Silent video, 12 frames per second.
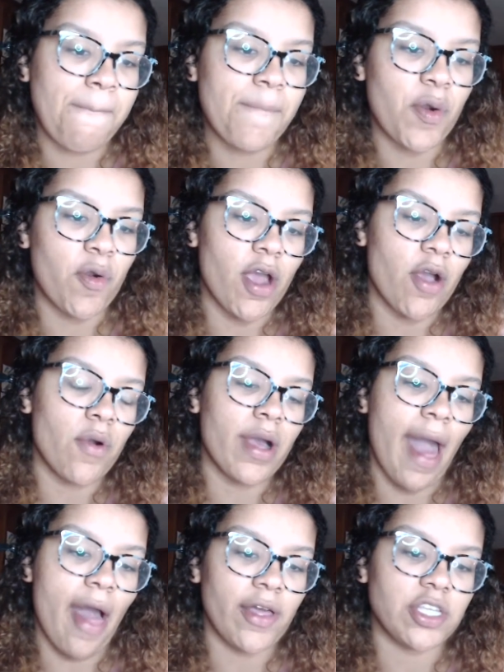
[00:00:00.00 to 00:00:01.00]
Pro
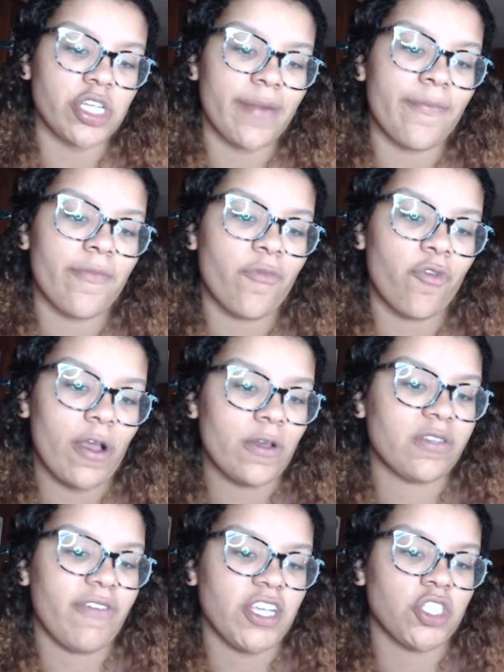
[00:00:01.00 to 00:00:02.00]
Collagen
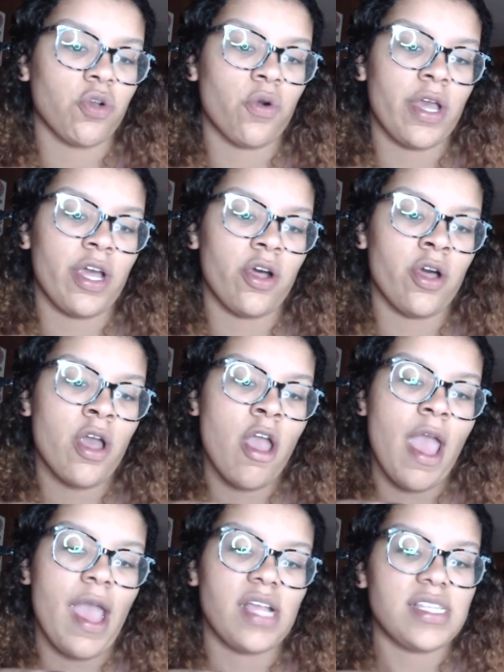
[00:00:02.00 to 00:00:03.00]
Rose Facial Oil
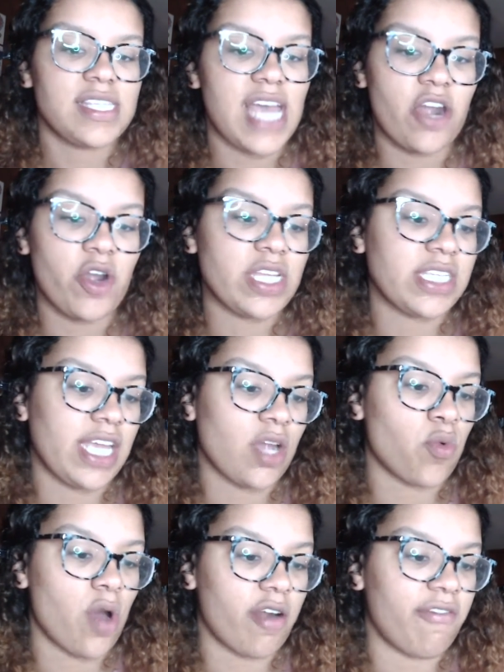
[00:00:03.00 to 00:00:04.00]
and Saturday Skin
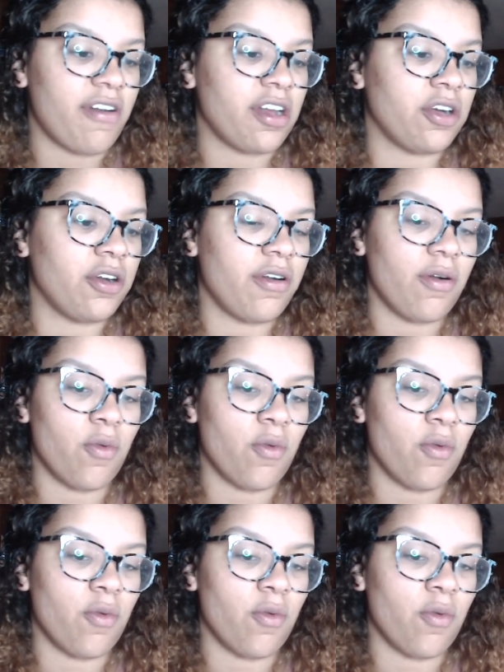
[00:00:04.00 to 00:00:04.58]
Waterfall